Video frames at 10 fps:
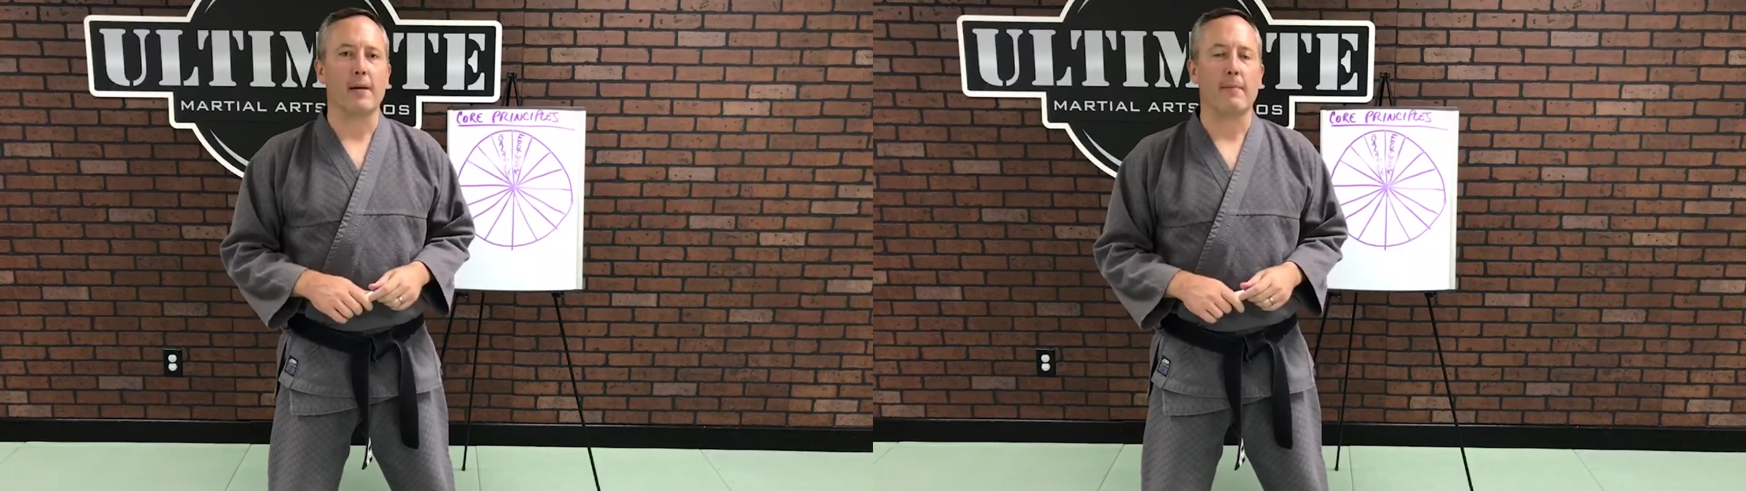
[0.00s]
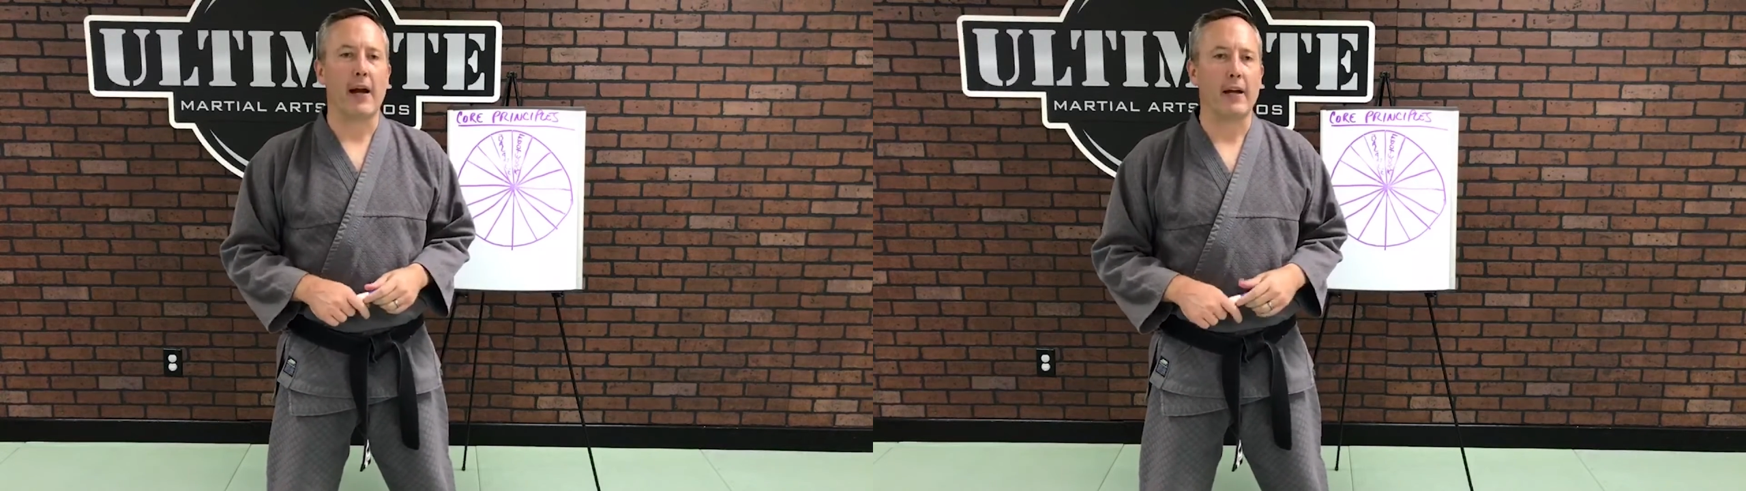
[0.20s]

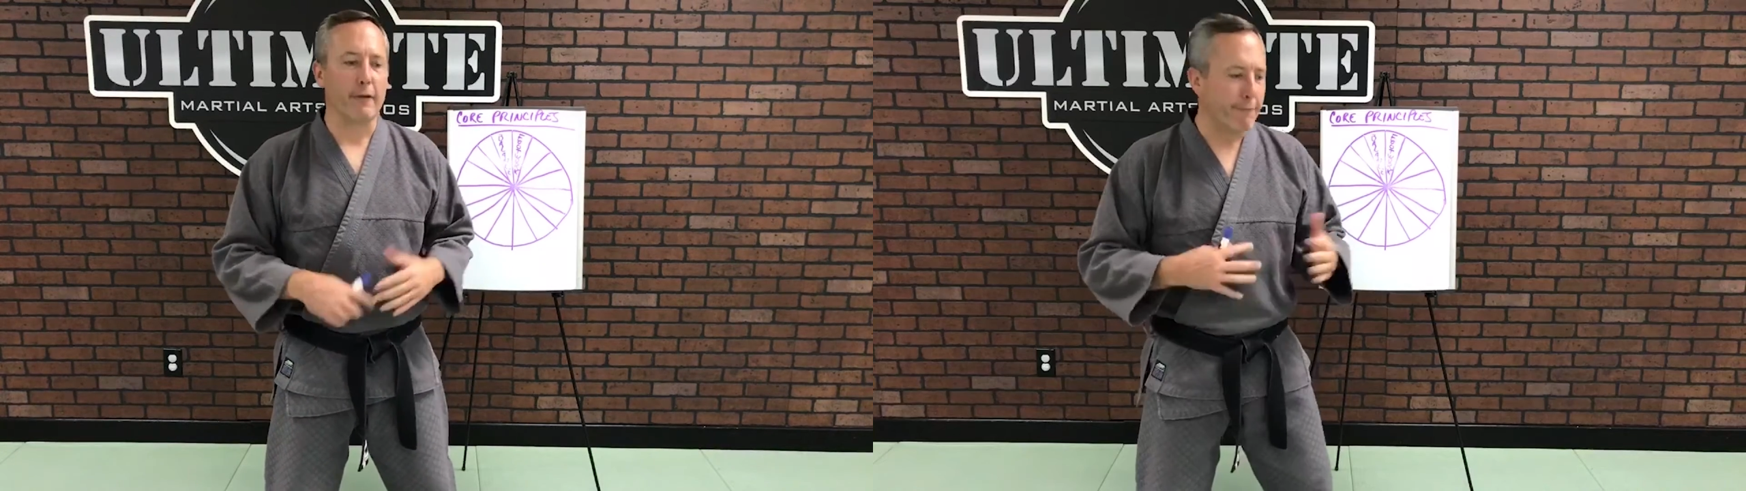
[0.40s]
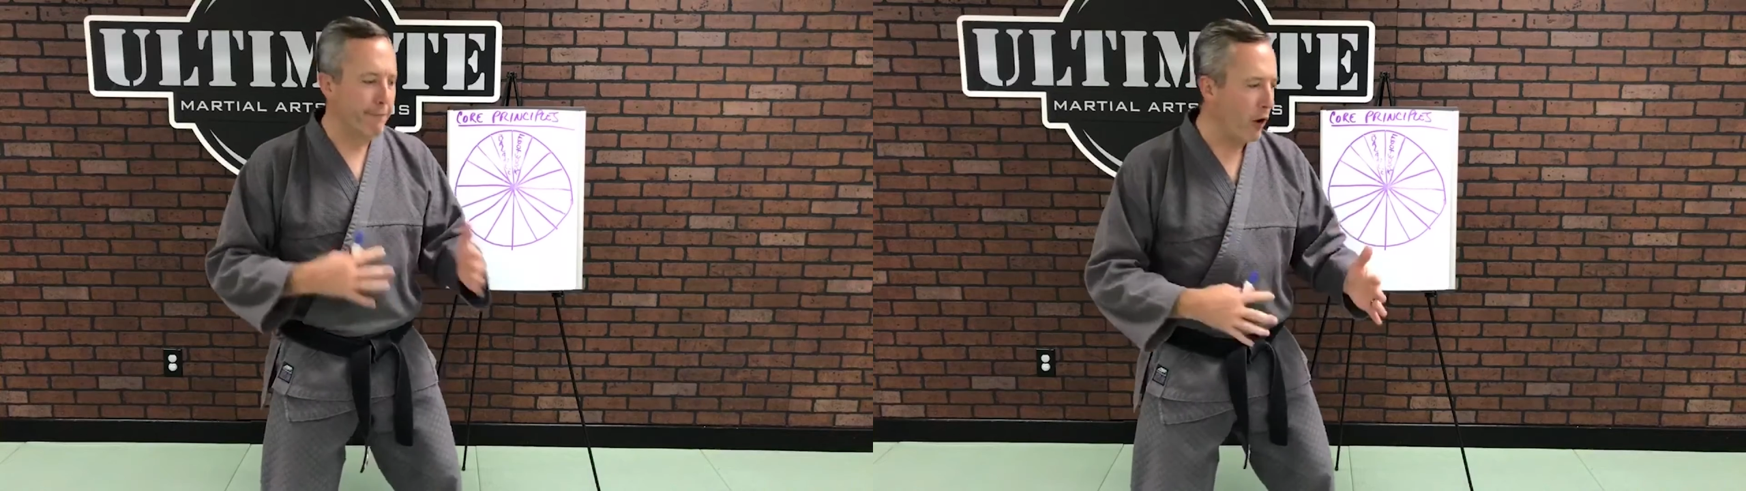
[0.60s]
Am I in a
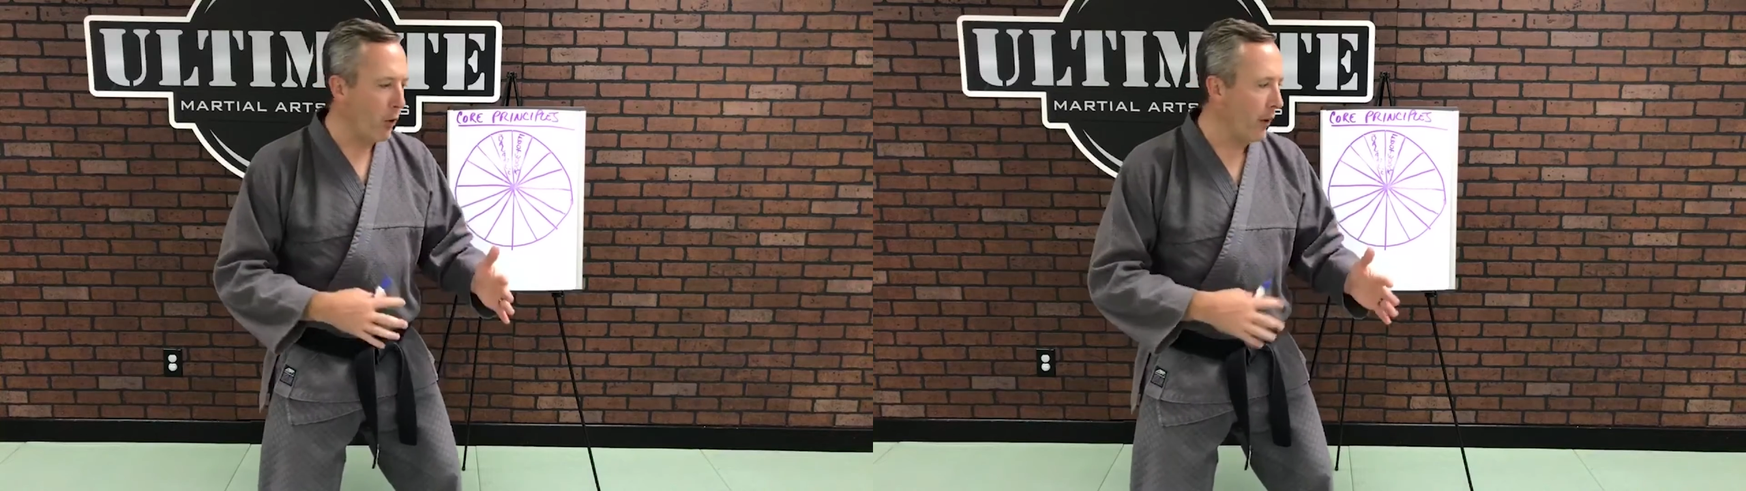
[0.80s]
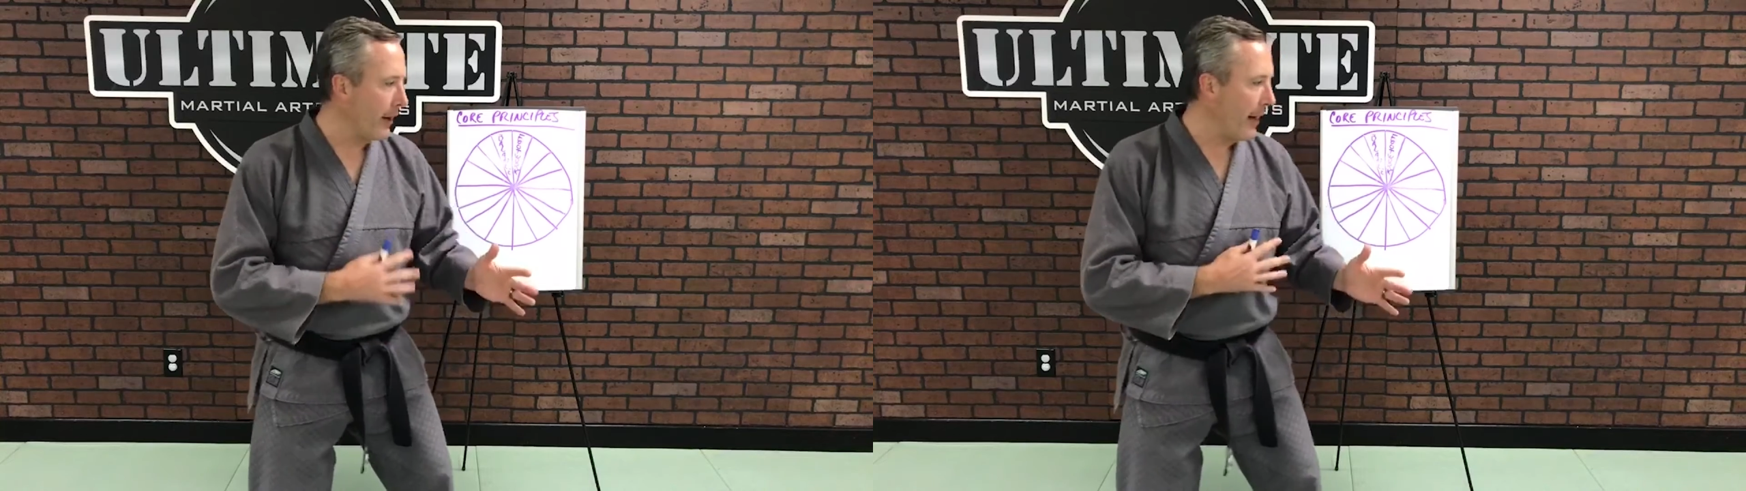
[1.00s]

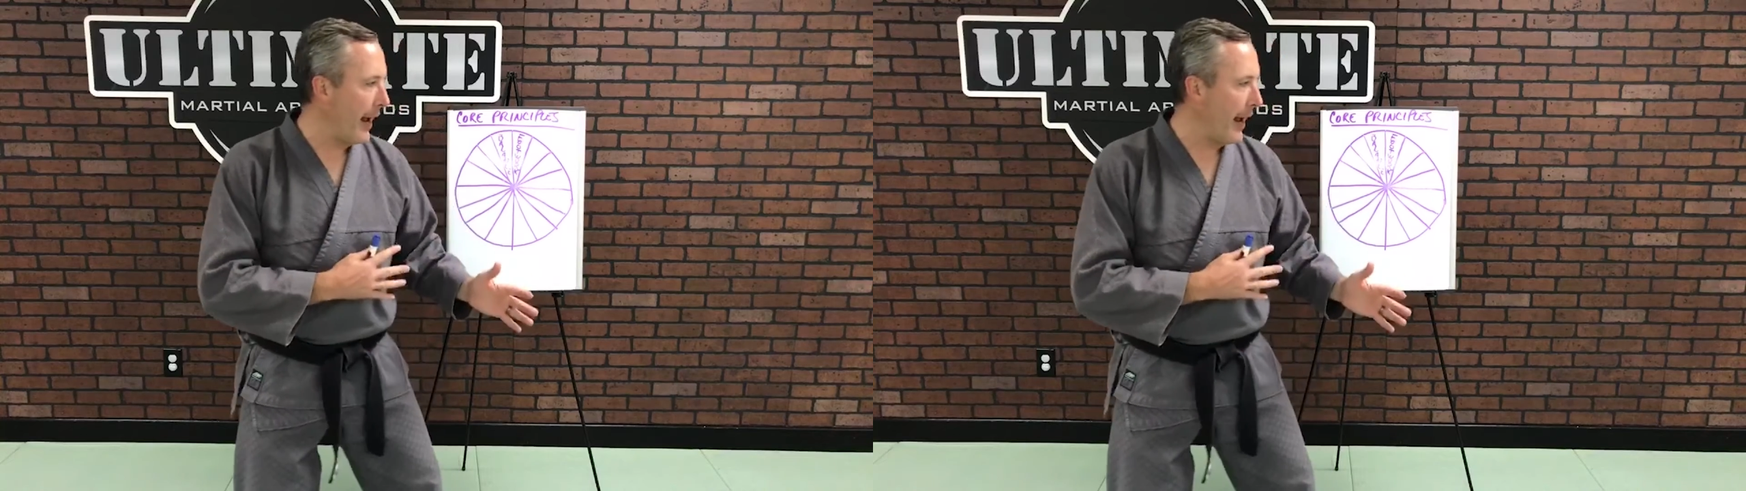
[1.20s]
forward,